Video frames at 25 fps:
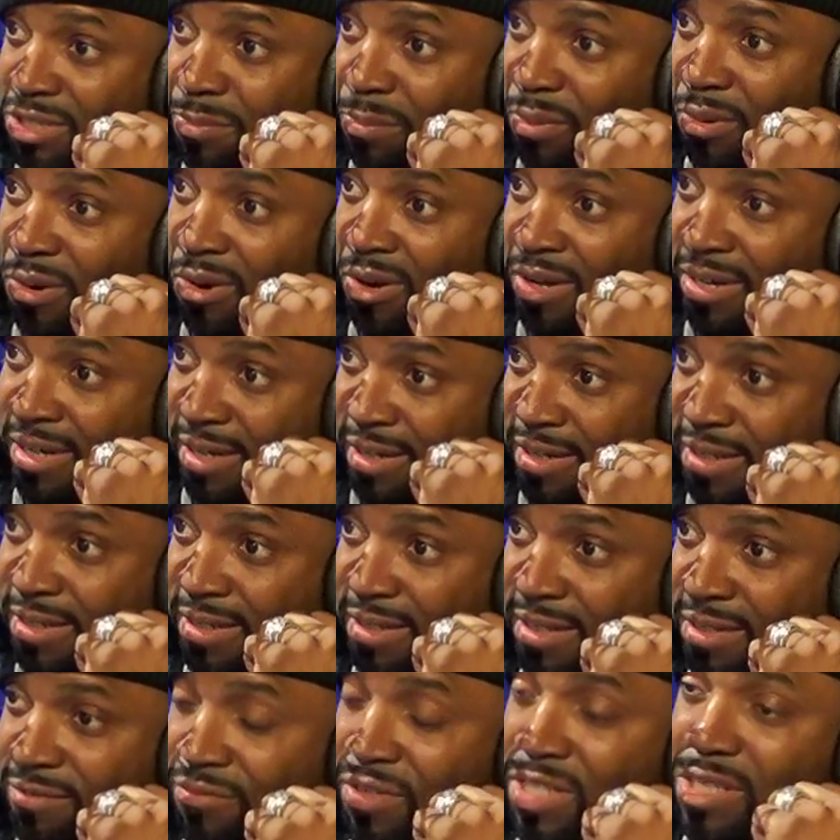Porter.
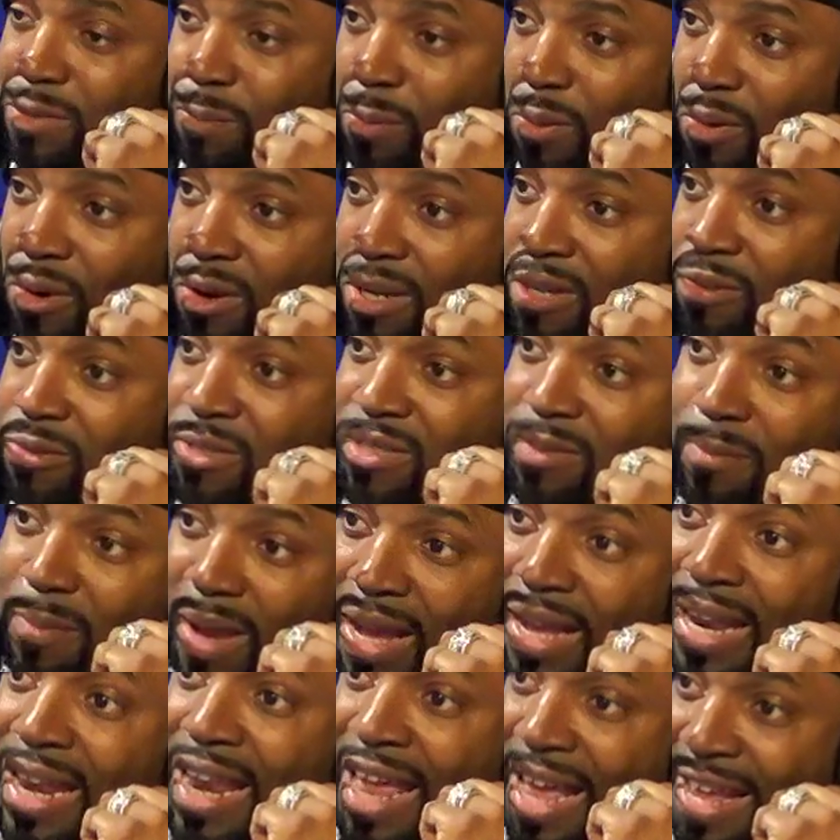Rich Porter was in my
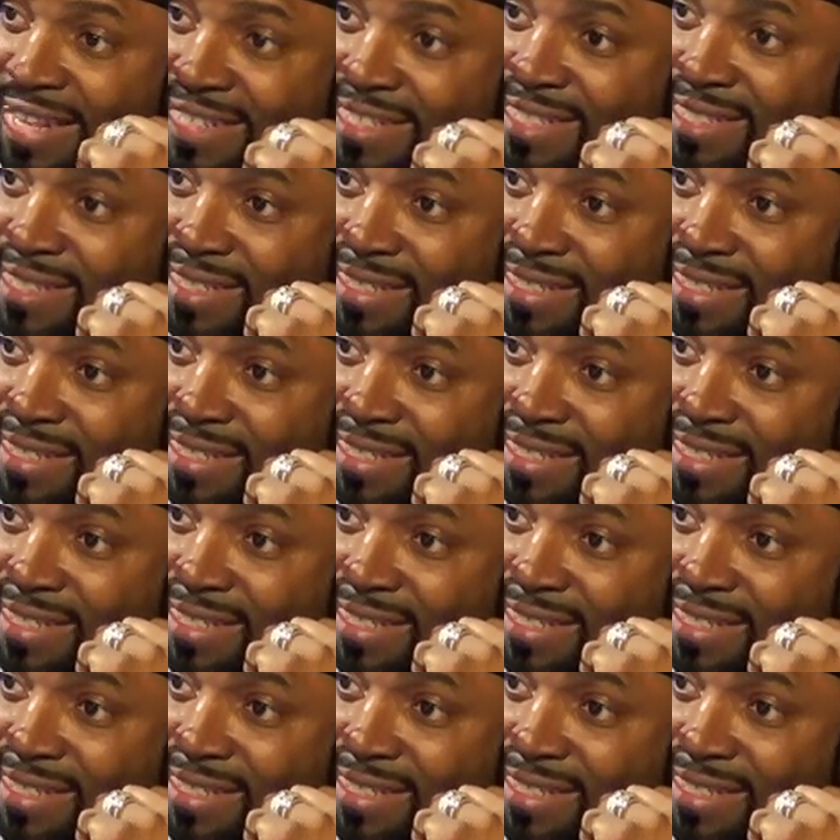class.